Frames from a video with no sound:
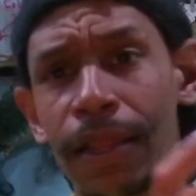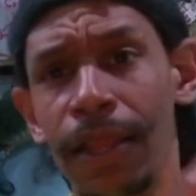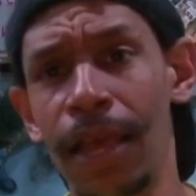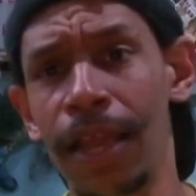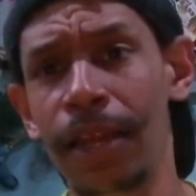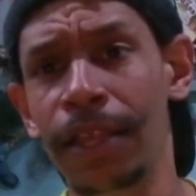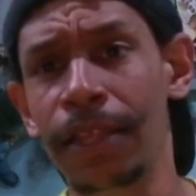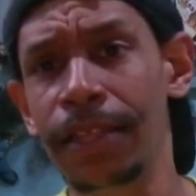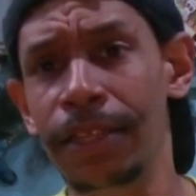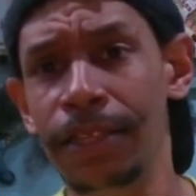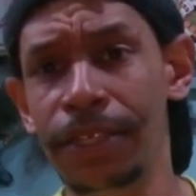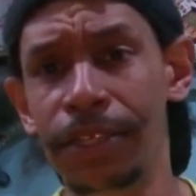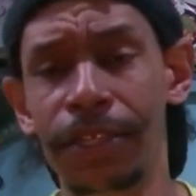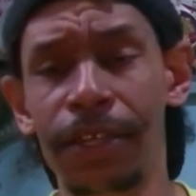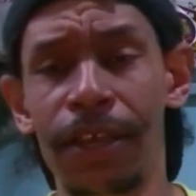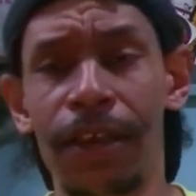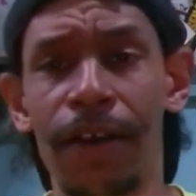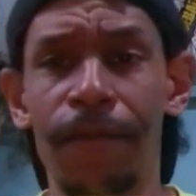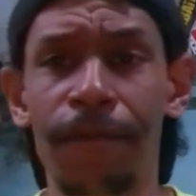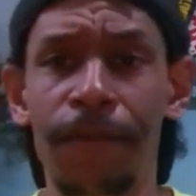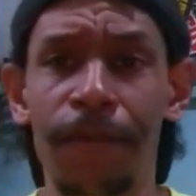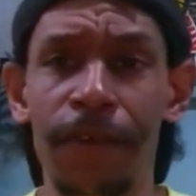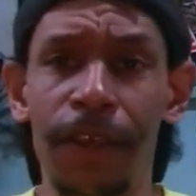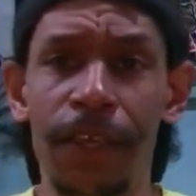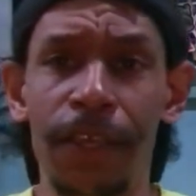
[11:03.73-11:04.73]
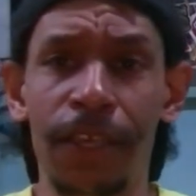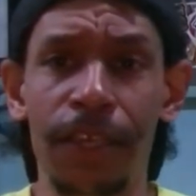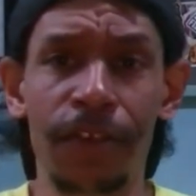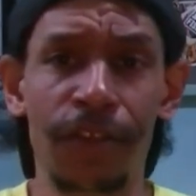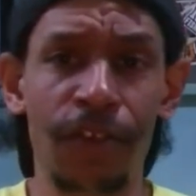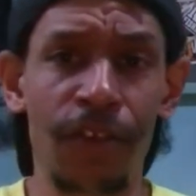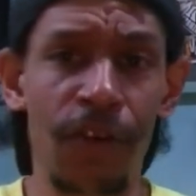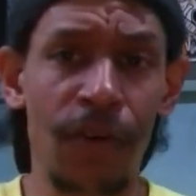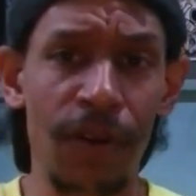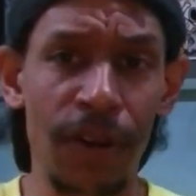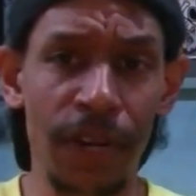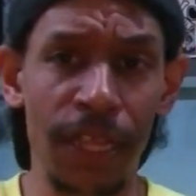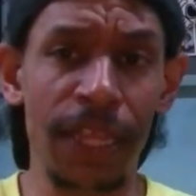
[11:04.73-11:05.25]
a lot of this stuff is
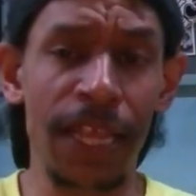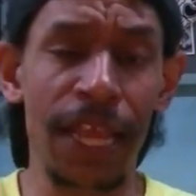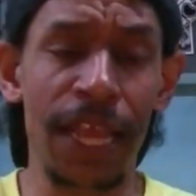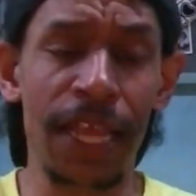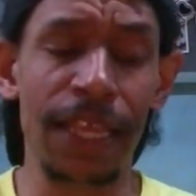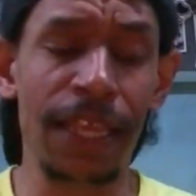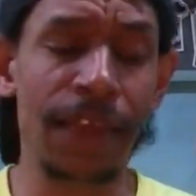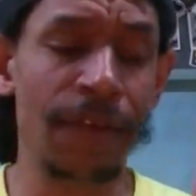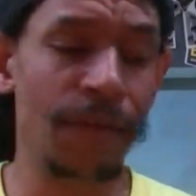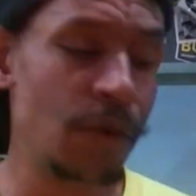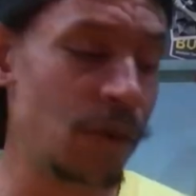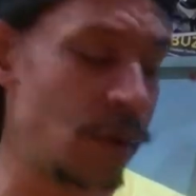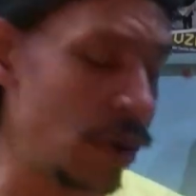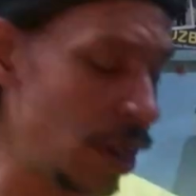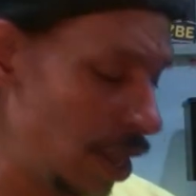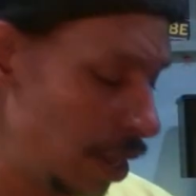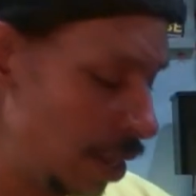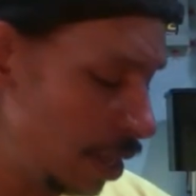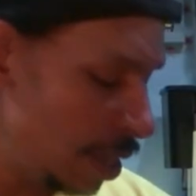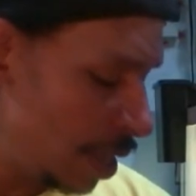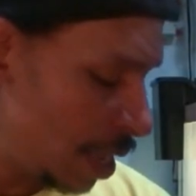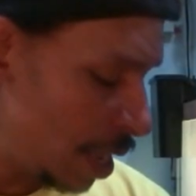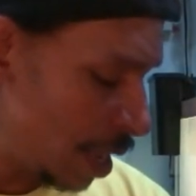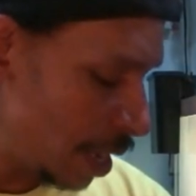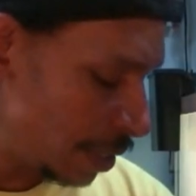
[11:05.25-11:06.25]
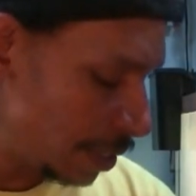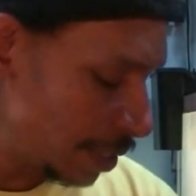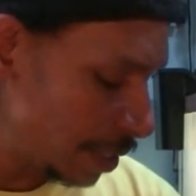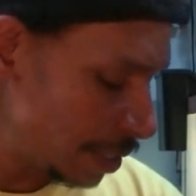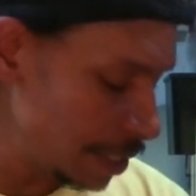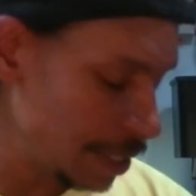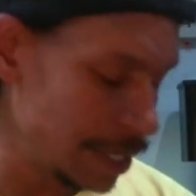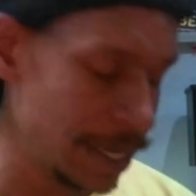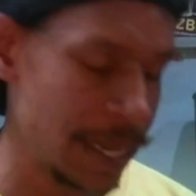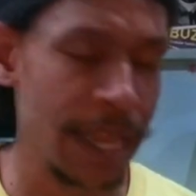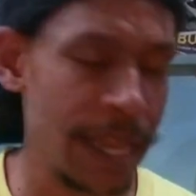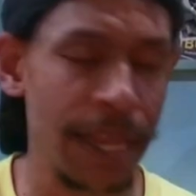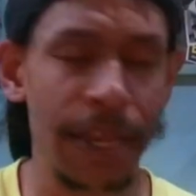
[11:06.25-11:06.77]
going in that giveaway, as I
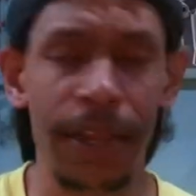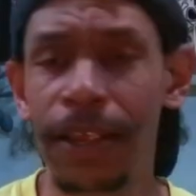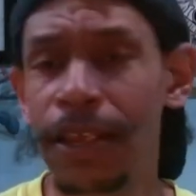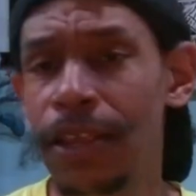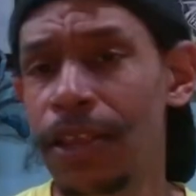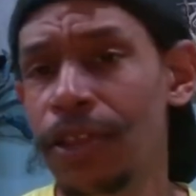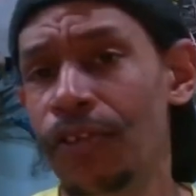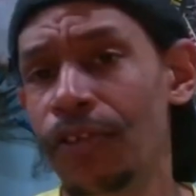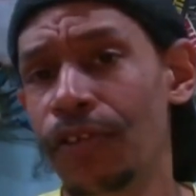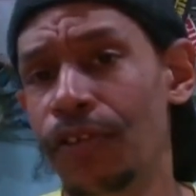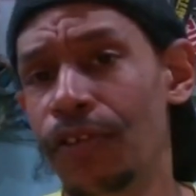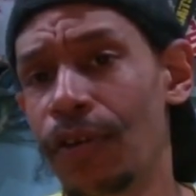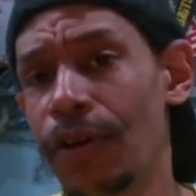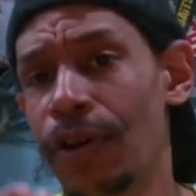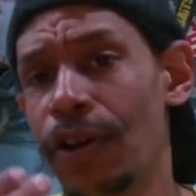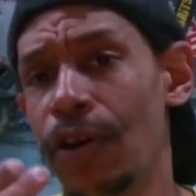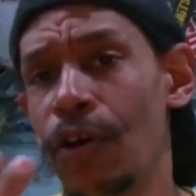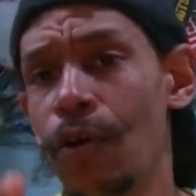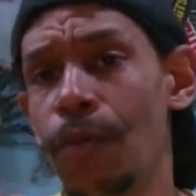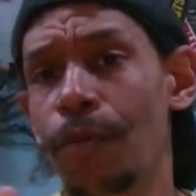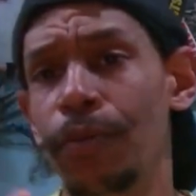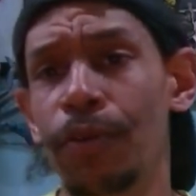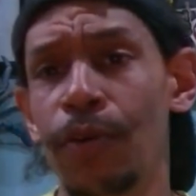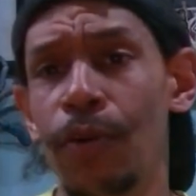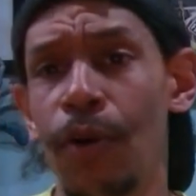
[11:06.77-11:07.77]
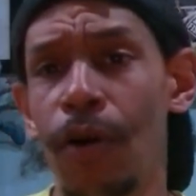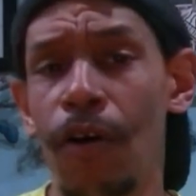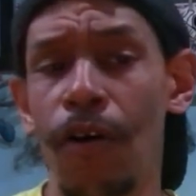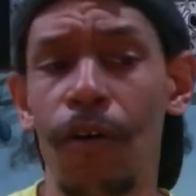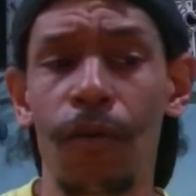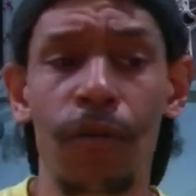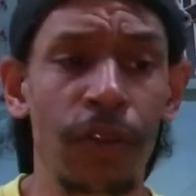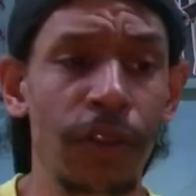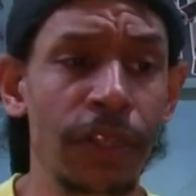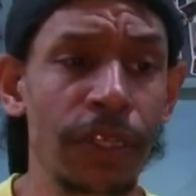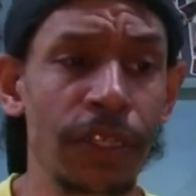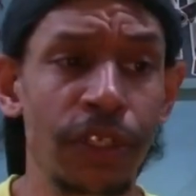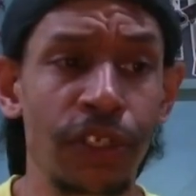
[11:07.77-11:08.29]
said, so I hope you all
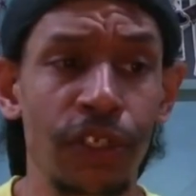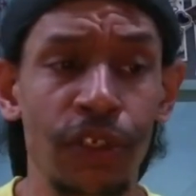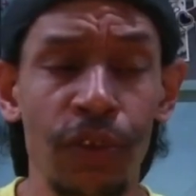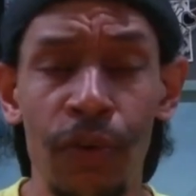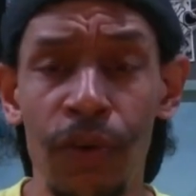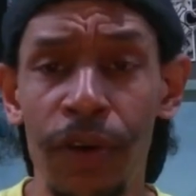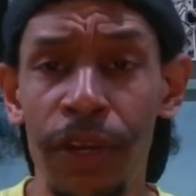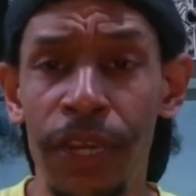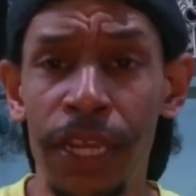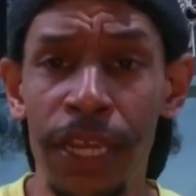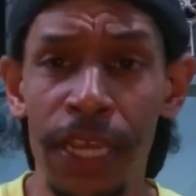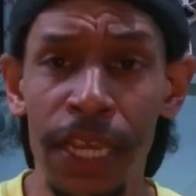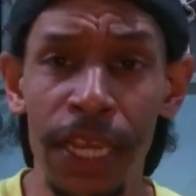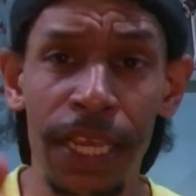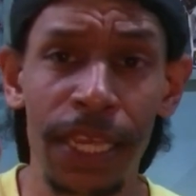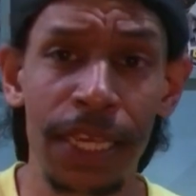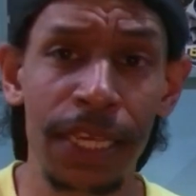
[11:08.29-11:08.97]
will enjoy.